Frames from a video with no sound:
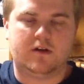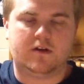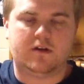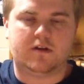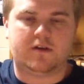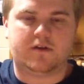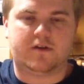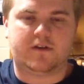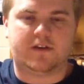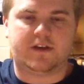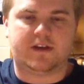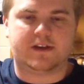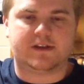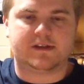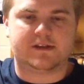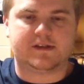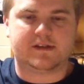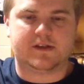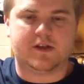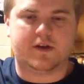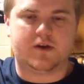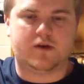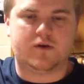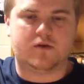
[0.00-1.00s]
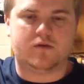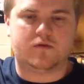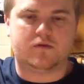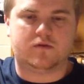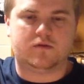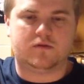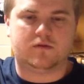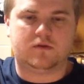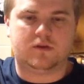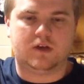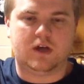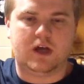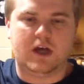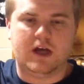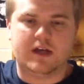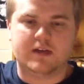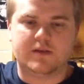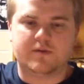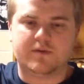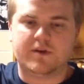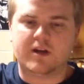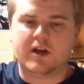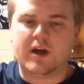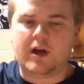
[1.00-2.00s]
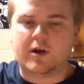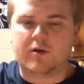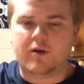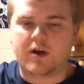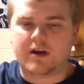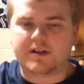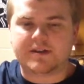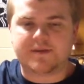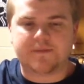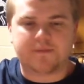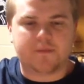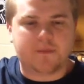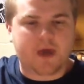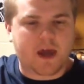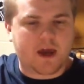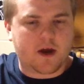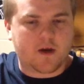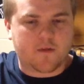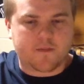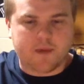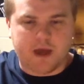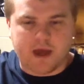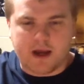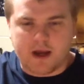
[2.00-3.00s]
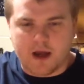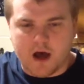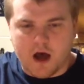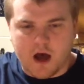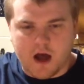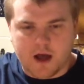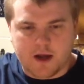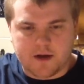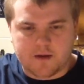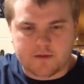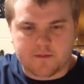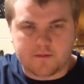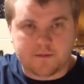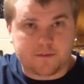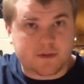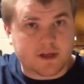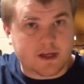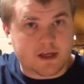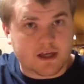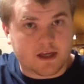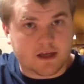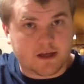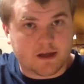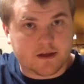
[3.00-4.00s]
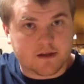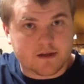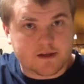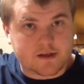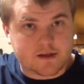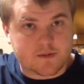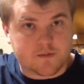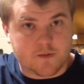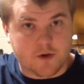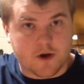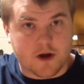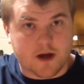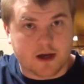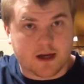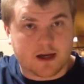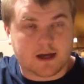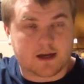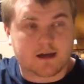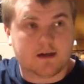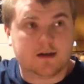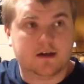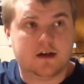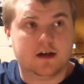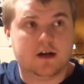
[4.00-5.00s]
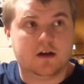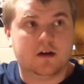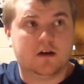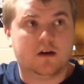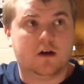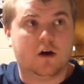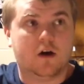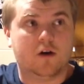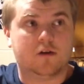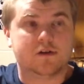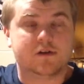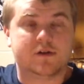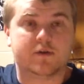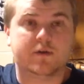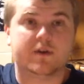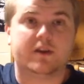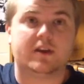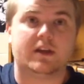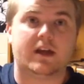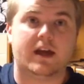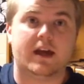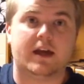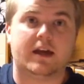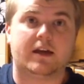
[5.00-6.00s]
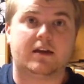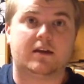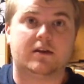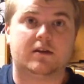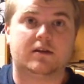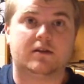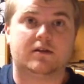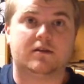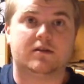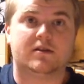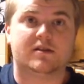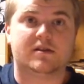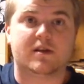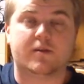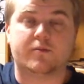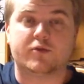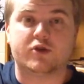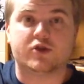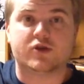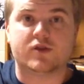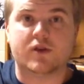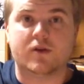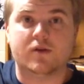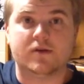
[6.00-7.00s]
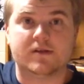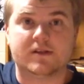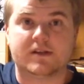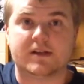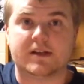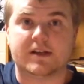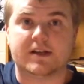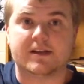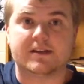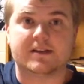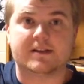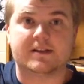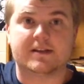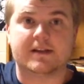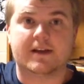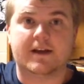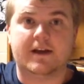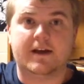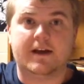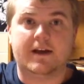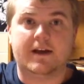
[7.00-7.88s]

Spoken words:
other things. So, spring equinox, it may or may not be spring. Also, with like the summer solstice,